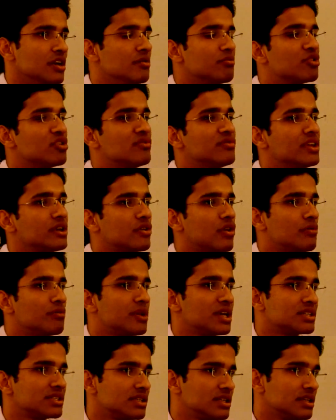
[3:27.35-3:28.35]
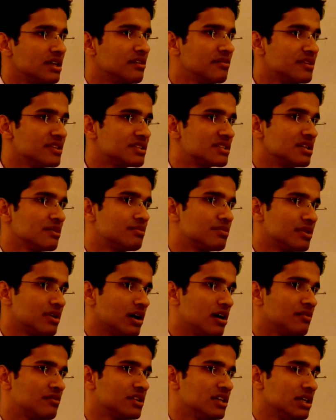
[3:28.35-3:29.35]
improve the complexity every step
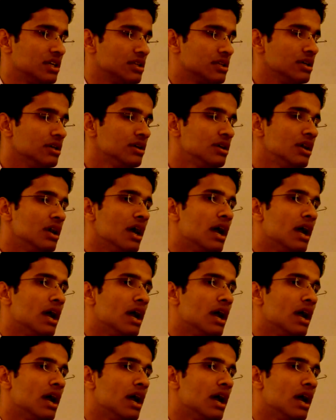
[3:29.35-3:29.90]
after other.